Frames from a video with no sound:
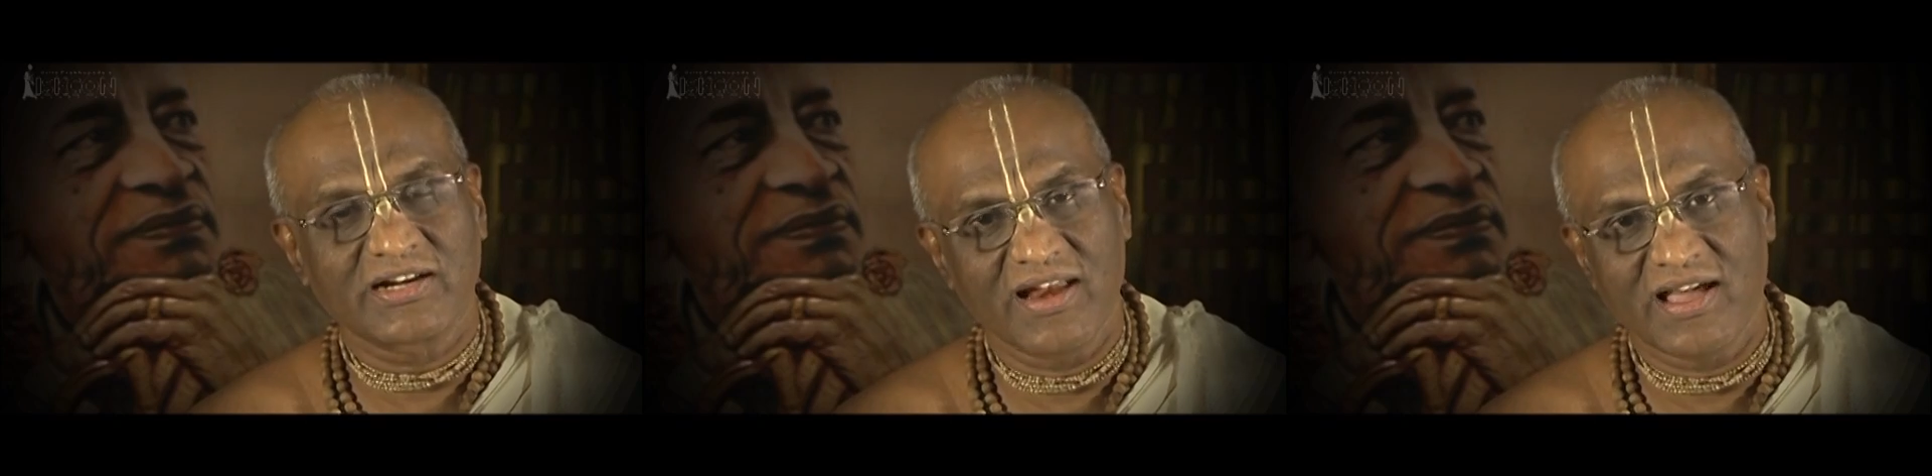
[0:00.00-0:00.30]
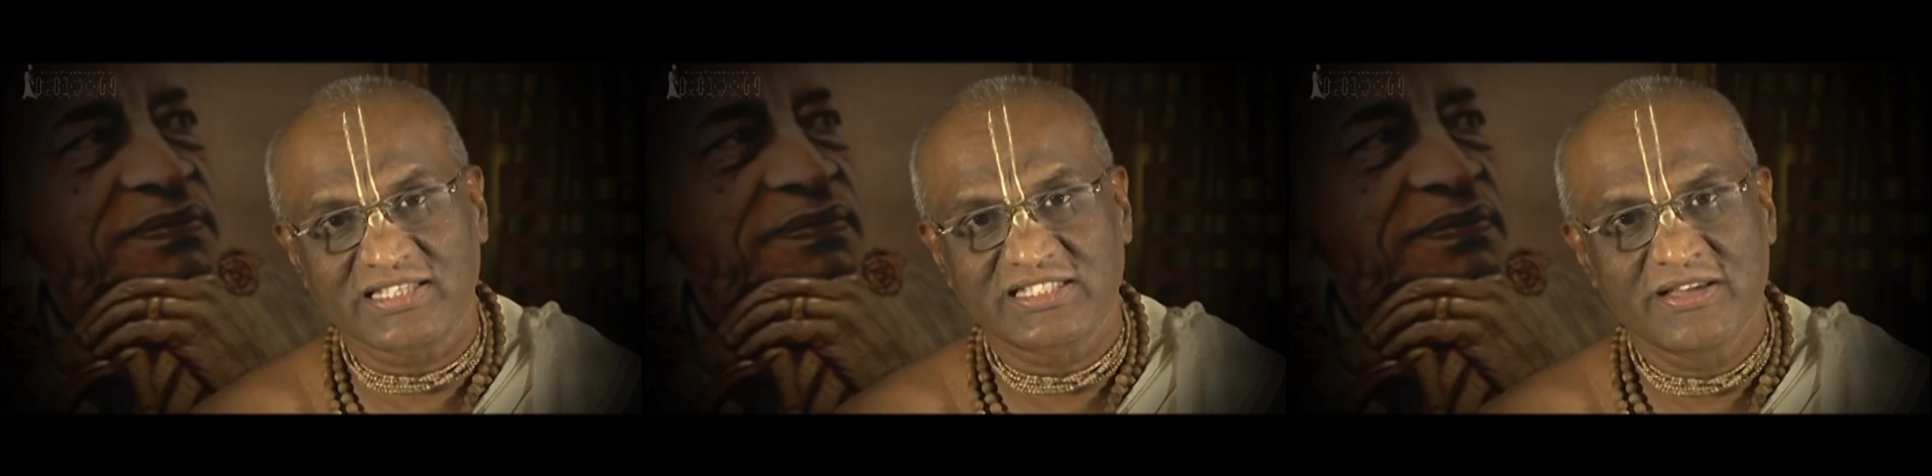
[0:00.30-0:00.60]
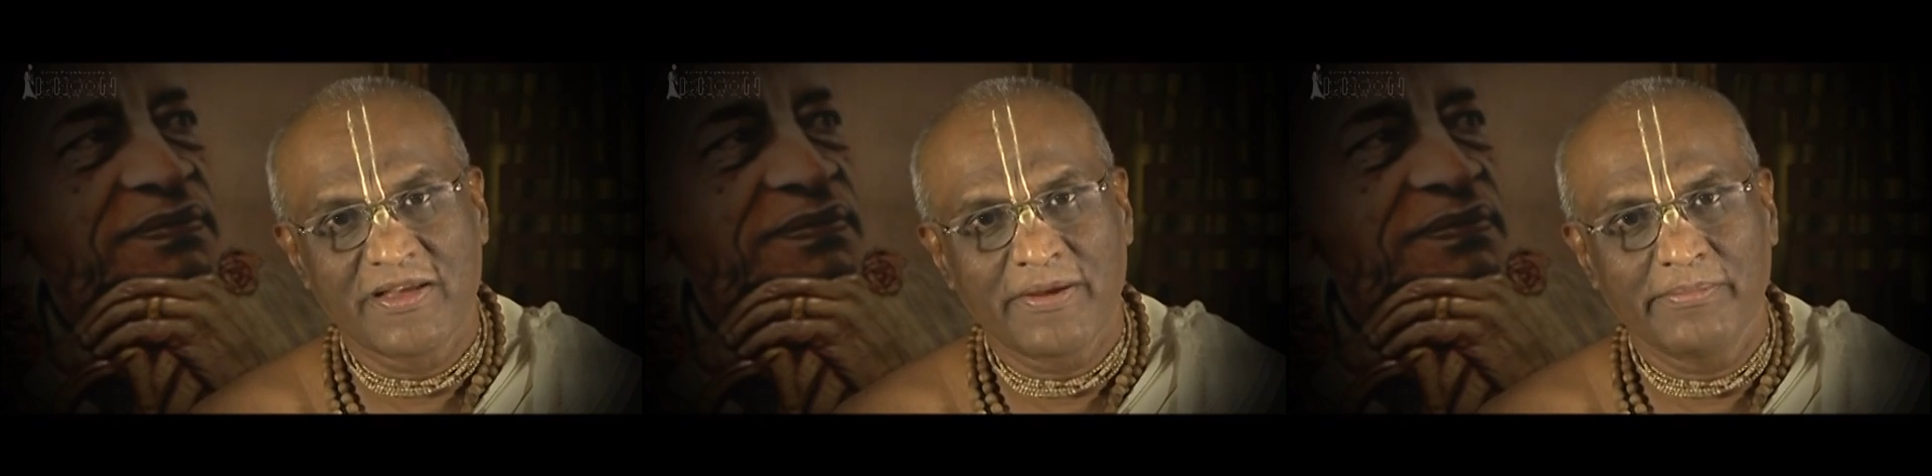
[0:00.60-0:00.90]
glass
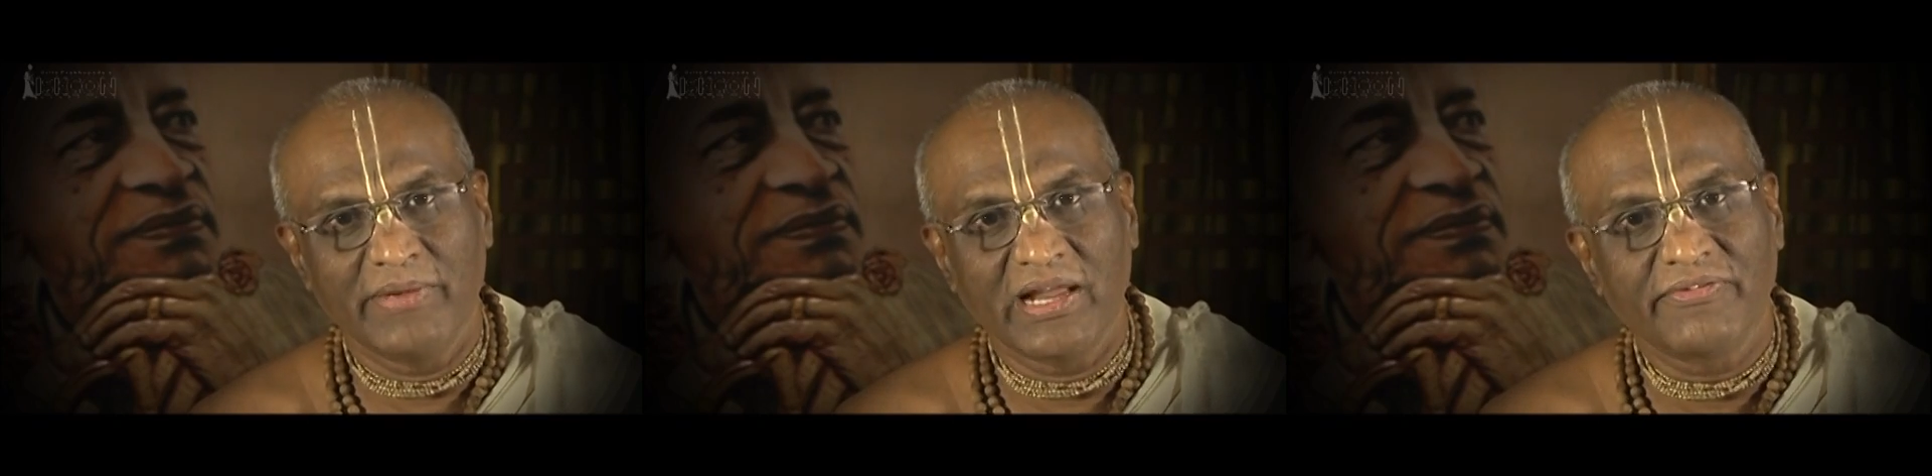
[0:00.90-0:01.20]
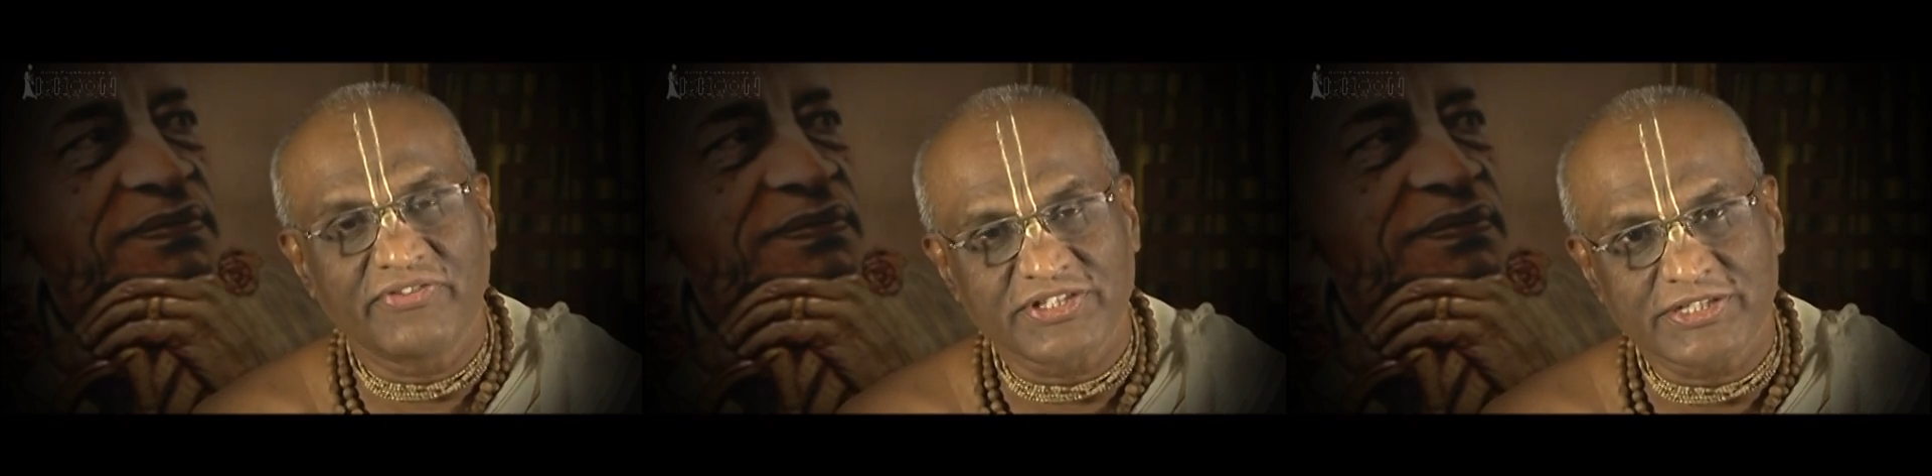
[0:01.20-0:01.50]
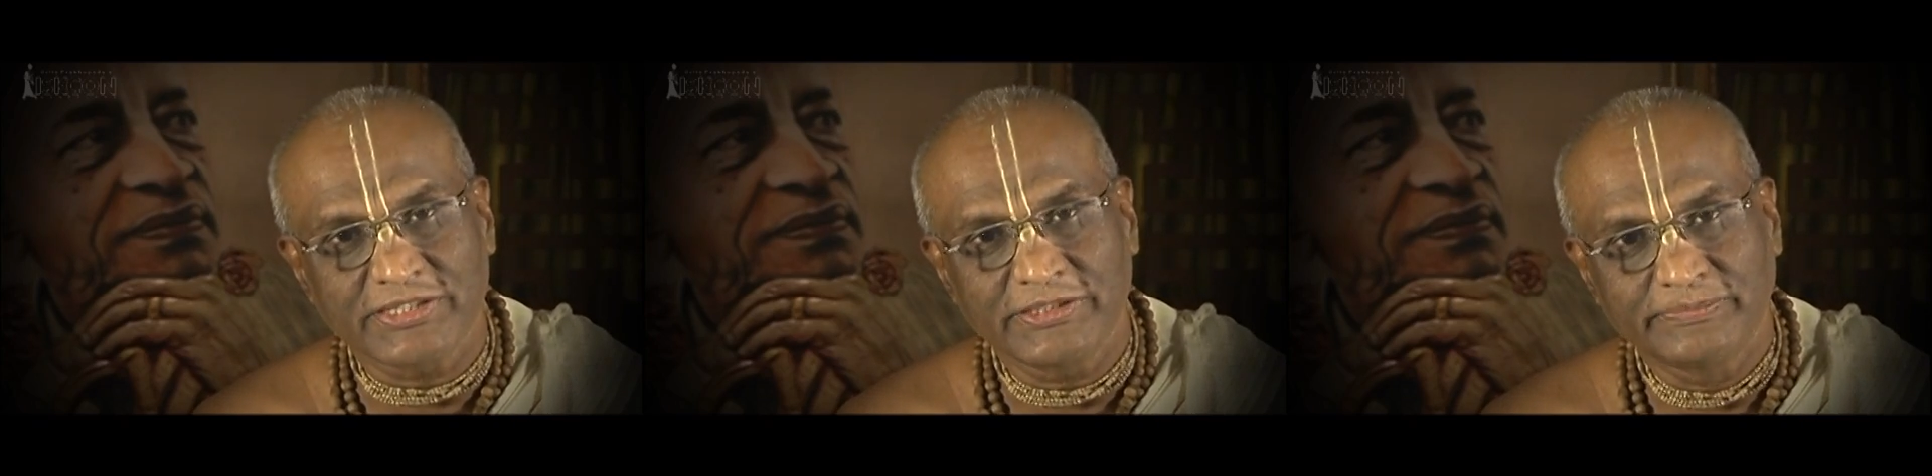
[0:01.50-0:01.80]
manifested.